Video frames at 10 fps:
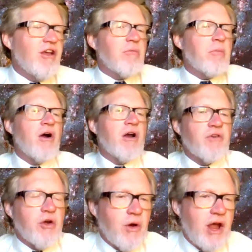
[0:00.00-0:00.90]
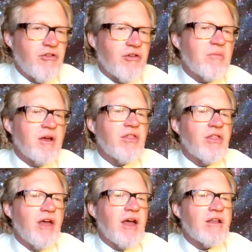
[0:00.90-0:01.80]
it's part of a creation myth
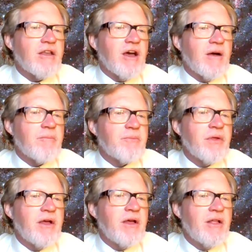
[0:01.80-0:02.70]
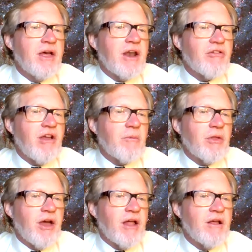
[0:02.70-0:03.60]
that, uh, that is done
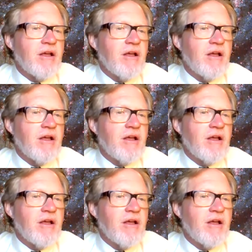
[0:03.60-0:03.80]
with that.